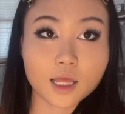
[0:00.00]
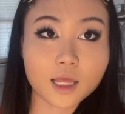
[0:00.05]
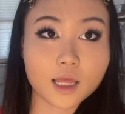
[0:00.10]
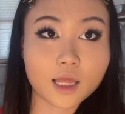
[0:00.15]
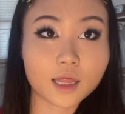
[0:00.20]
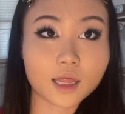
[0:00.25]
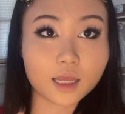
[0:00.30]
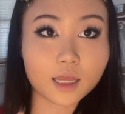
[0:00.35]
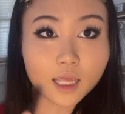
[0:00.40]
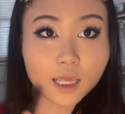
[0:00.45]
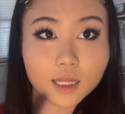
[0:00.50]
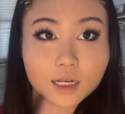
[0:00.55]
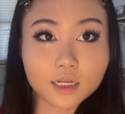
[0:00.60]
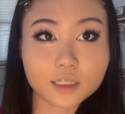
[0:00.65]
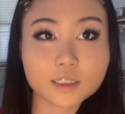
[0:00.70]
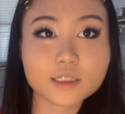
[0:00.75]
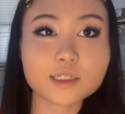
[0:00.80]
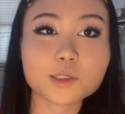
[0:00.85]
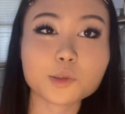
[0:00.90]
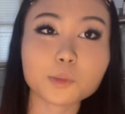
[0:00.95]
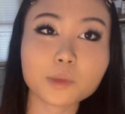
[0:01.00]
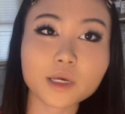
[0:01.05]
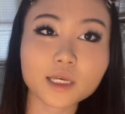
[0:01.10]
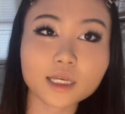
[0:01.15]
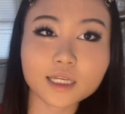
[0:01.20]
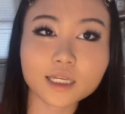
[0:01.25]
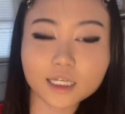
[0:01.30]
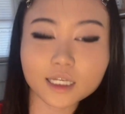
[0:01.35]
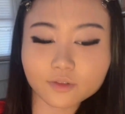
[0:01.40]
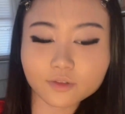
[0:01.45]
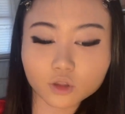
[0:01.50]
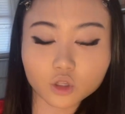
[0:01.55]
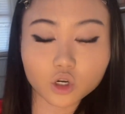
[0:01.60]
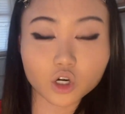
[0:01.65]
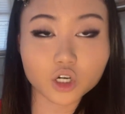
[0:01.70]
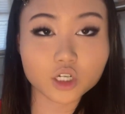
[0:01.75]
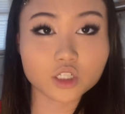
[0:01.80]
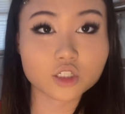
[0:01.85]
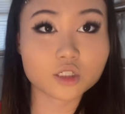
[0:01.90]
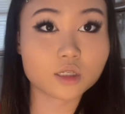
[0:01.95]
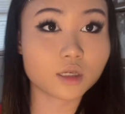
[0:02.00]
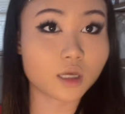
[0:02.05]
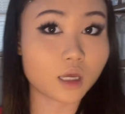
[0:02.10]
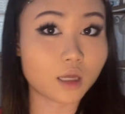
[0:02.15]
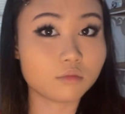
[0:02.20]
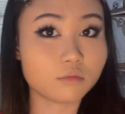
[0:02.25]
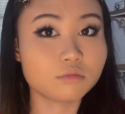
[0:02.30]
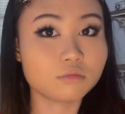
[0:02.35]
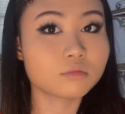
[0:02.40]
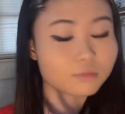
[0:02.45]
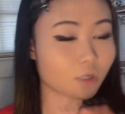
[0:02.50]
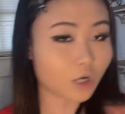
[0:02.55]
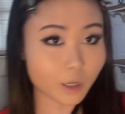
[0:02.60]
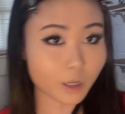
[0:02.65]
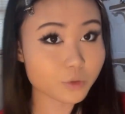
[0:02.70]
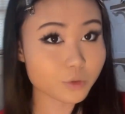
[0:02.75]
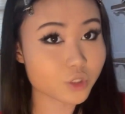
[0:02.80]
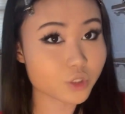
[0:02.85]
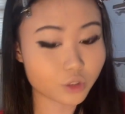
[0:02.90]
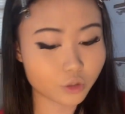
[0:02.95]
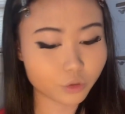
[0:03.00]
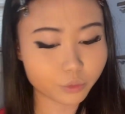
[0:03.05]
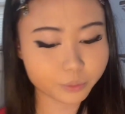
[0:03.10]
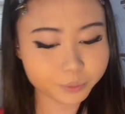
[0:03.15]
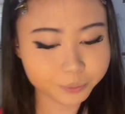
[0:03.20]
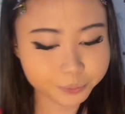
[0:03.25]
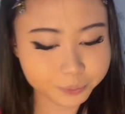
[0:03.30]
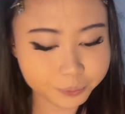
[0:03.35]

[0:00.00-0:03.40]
And then to make it even large, again optional,